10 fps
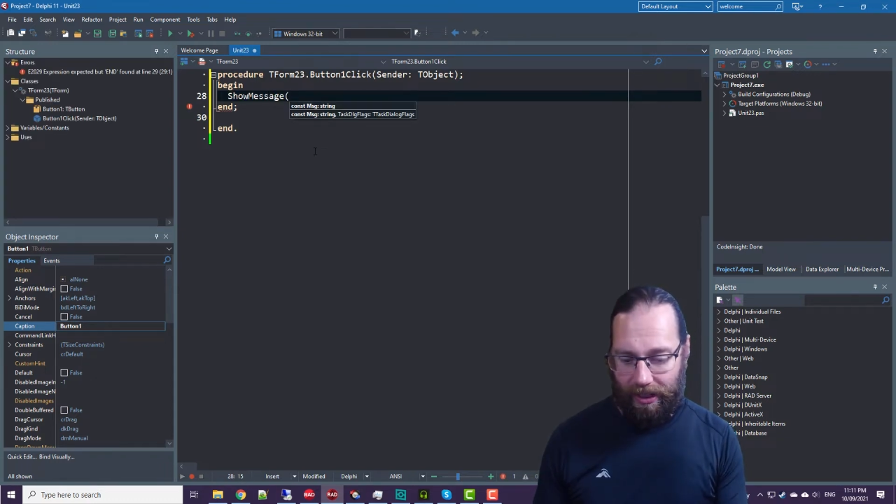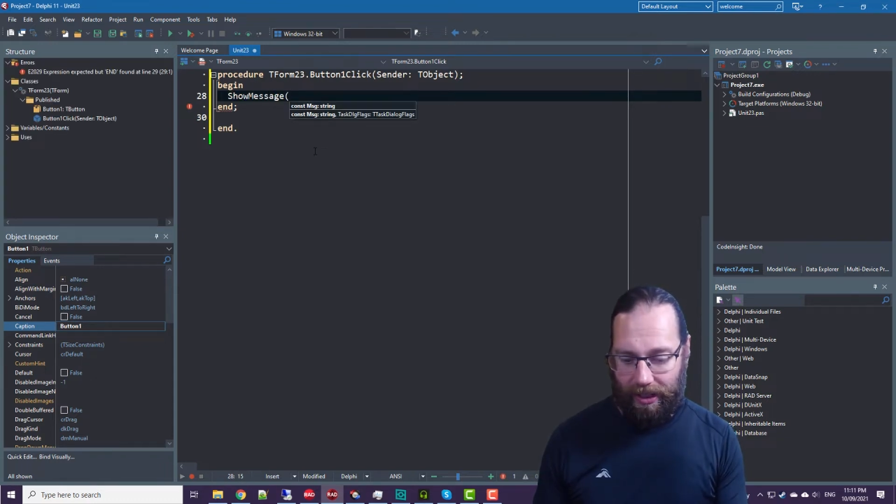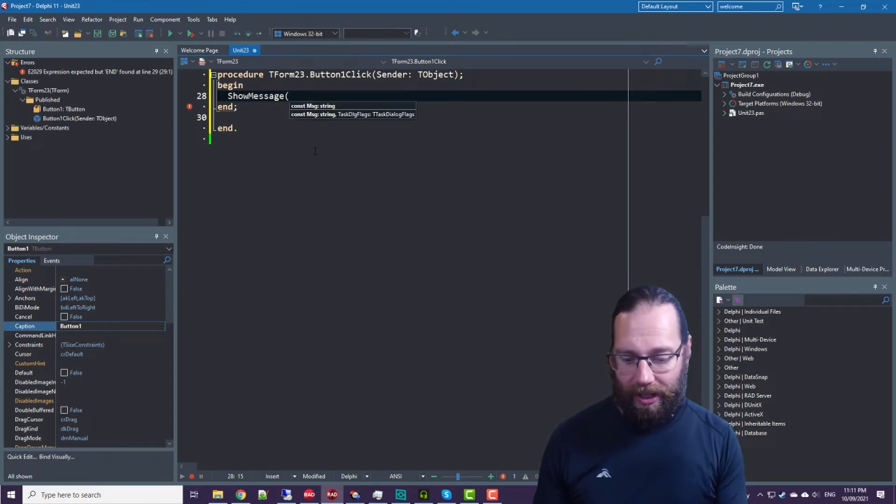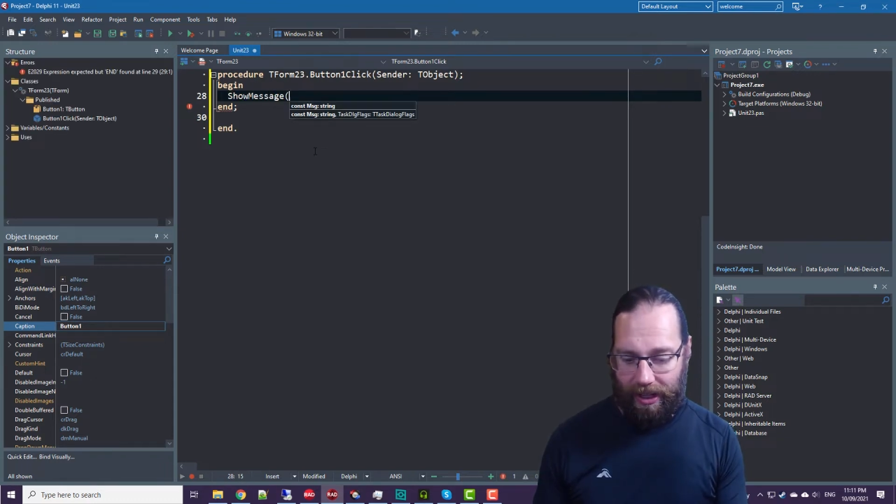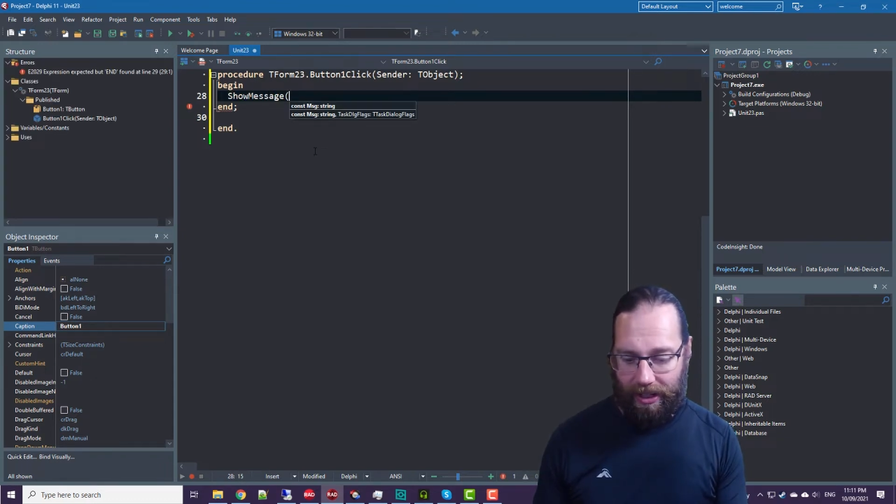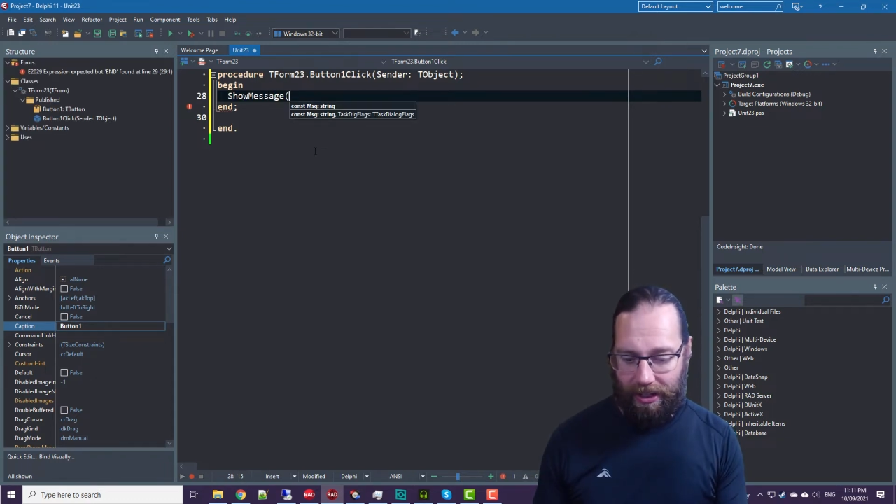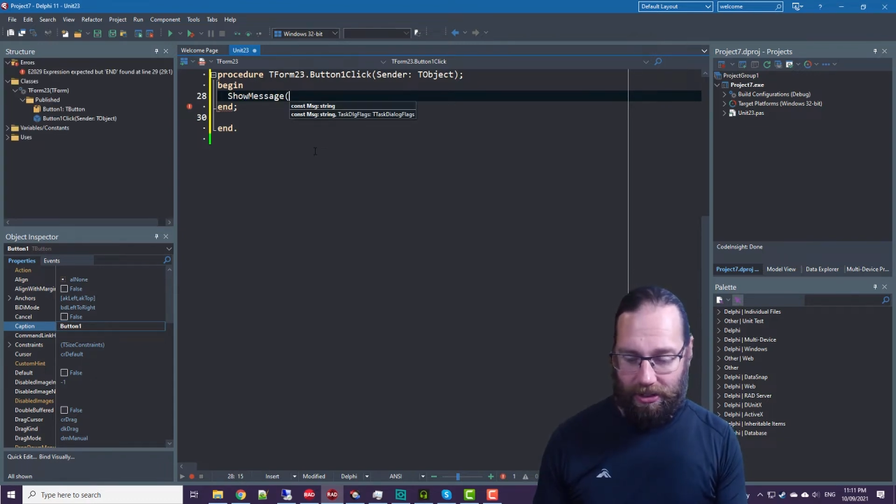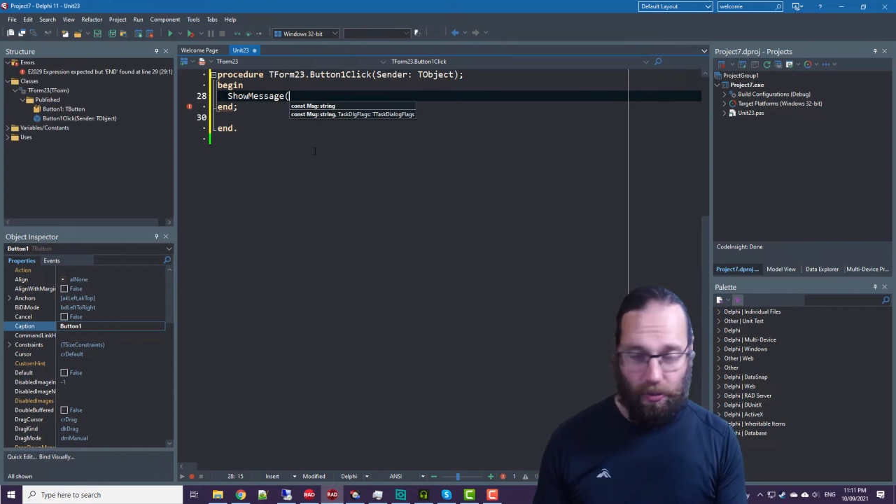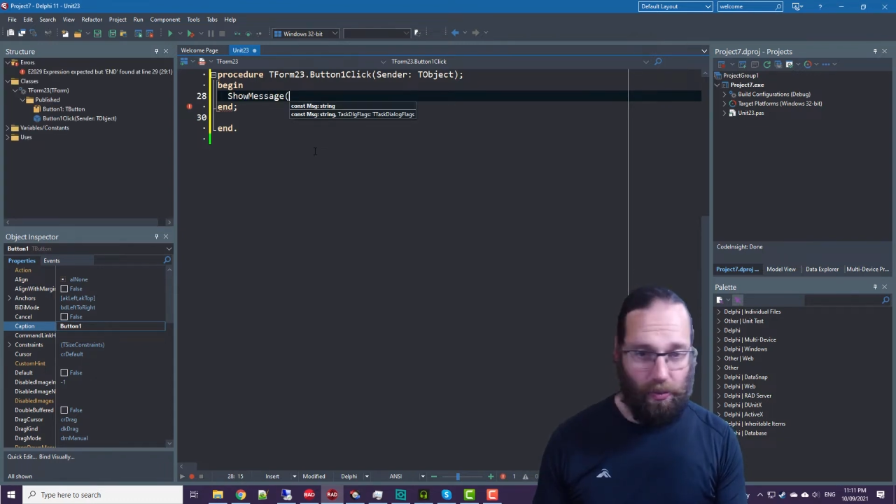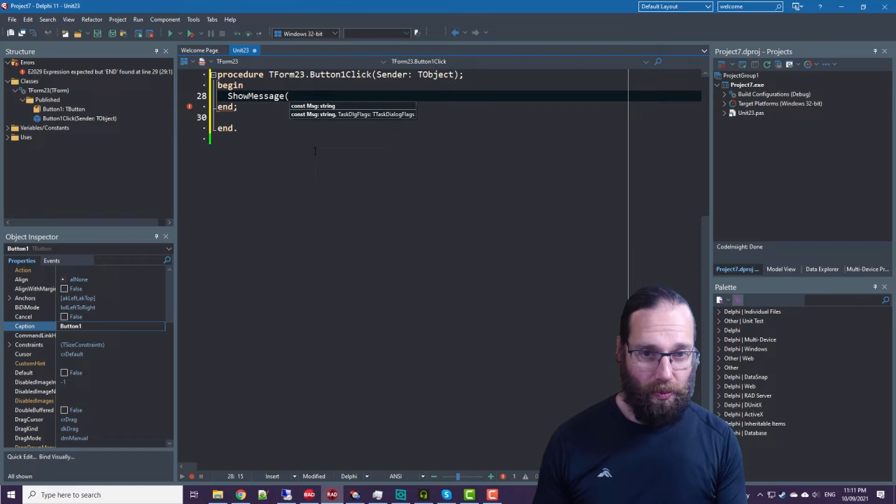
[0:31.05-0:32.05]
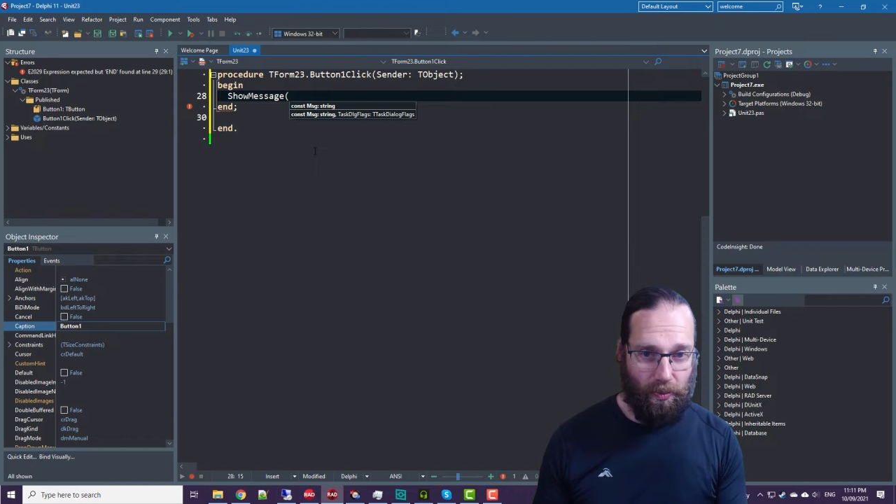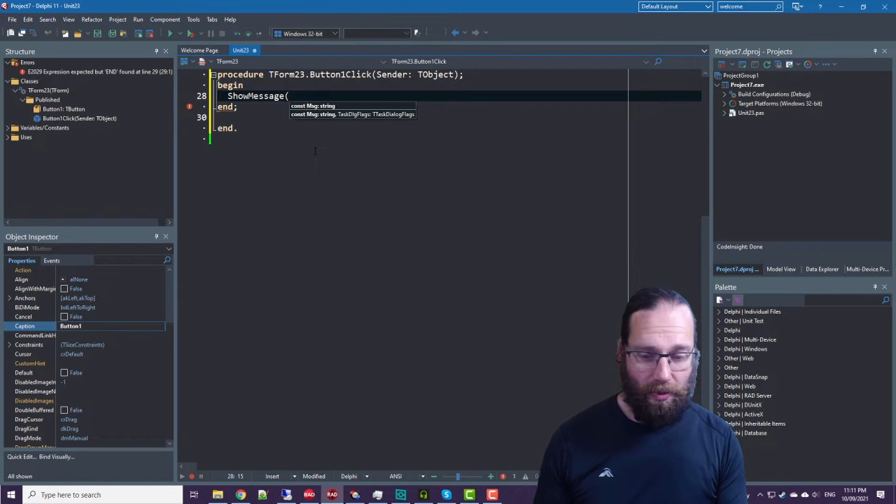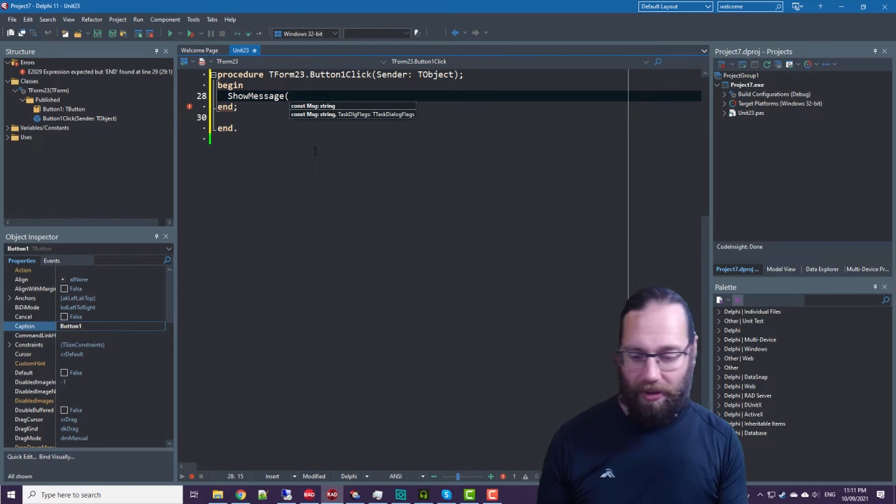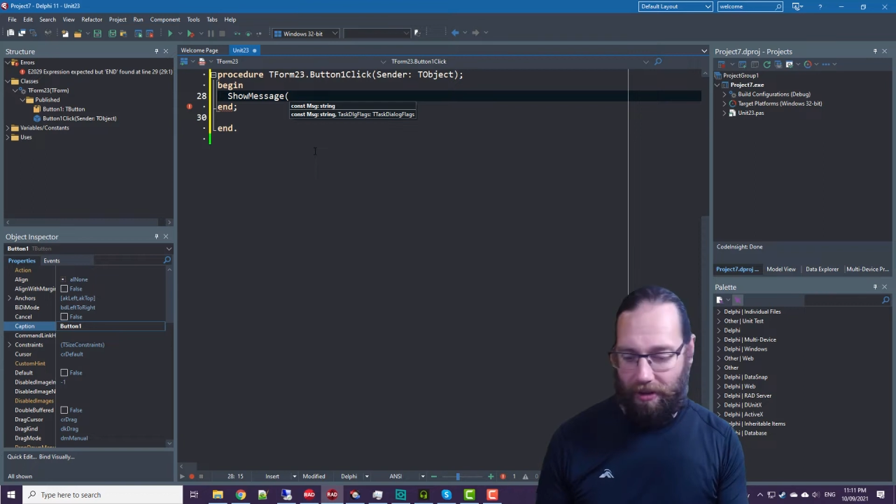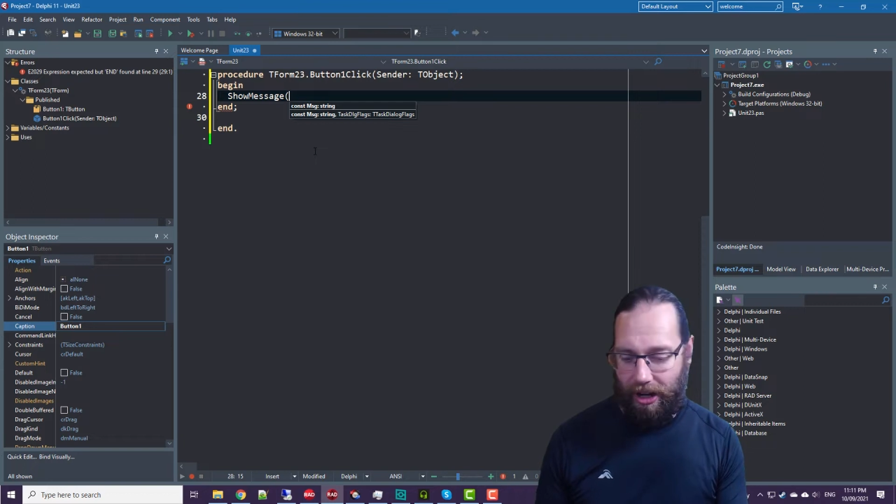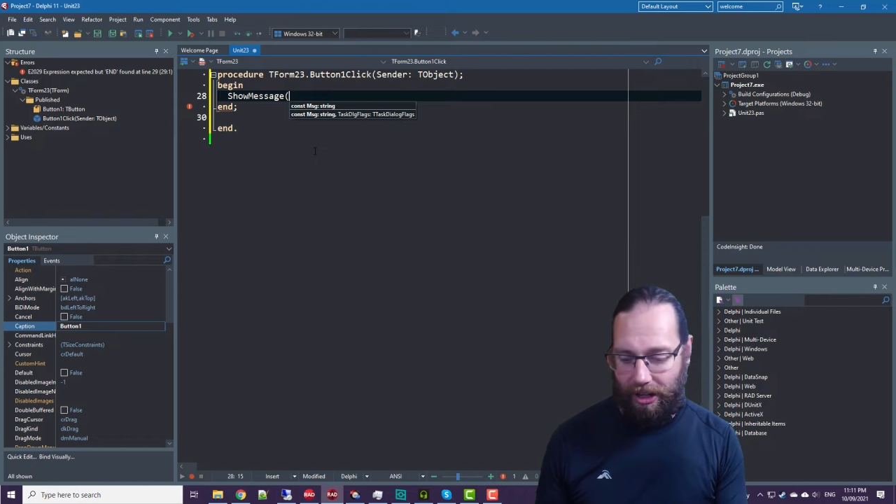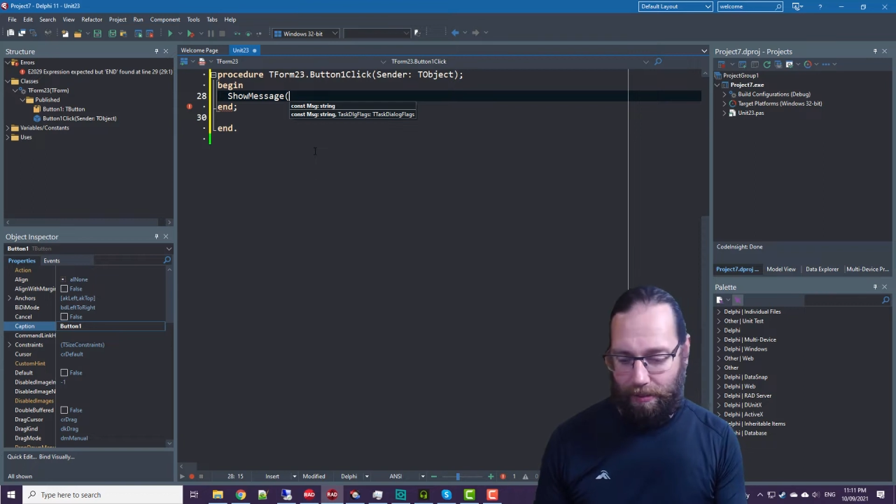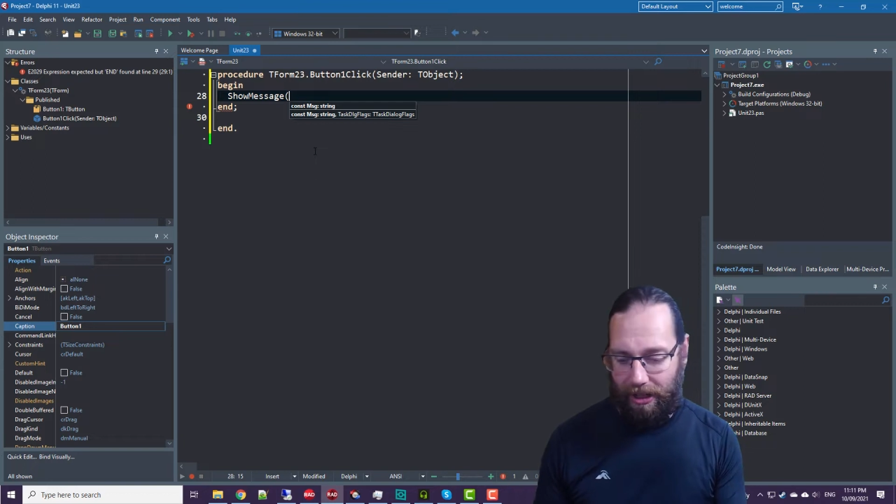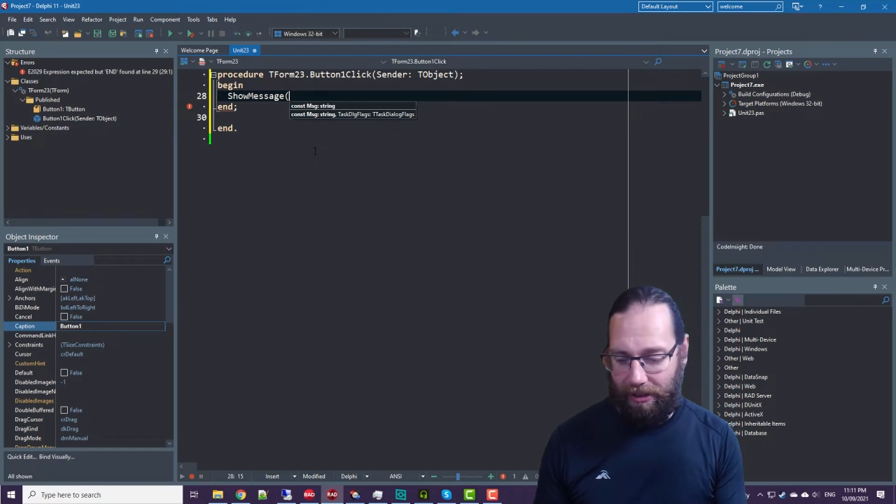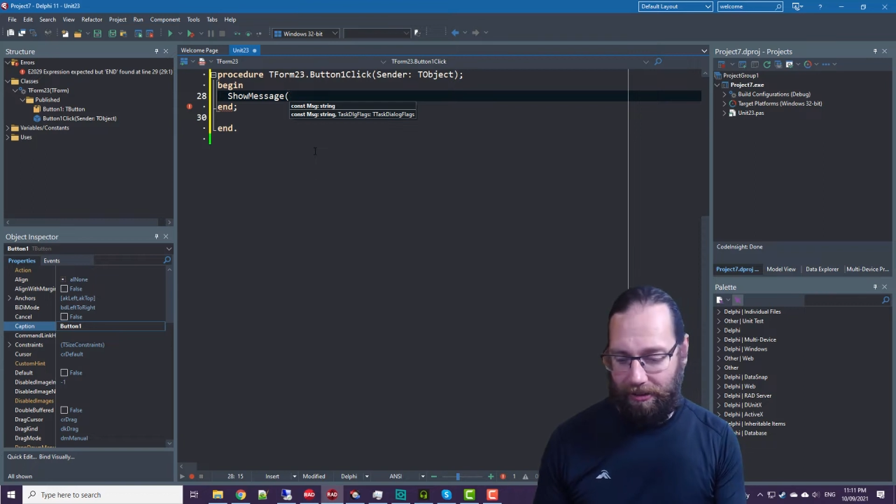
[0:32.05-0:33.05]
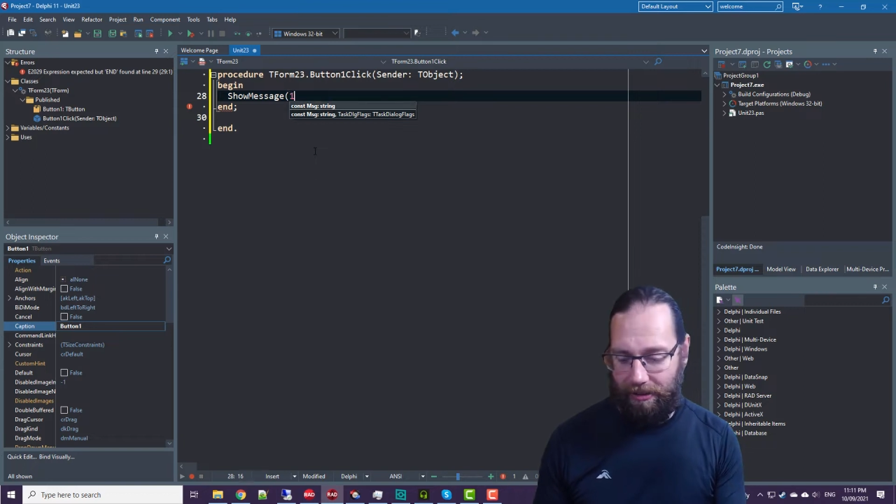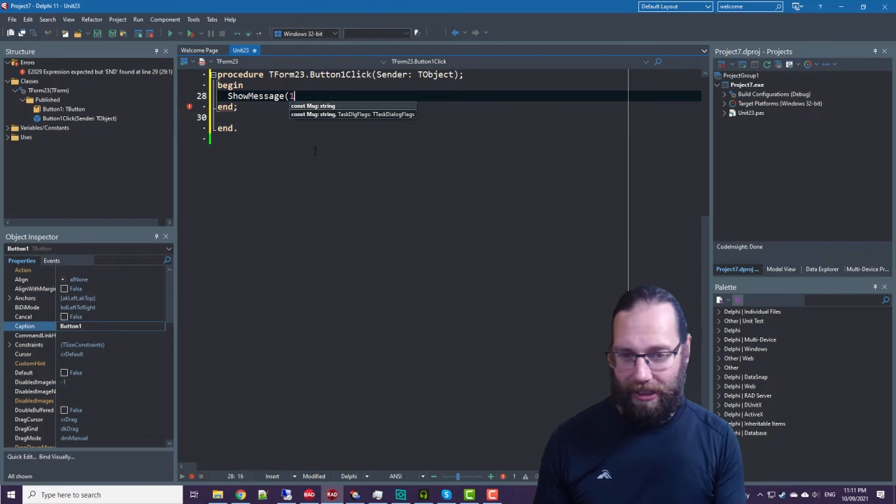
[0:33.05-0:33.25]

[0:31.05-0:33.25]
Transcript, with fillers: And if I write a number,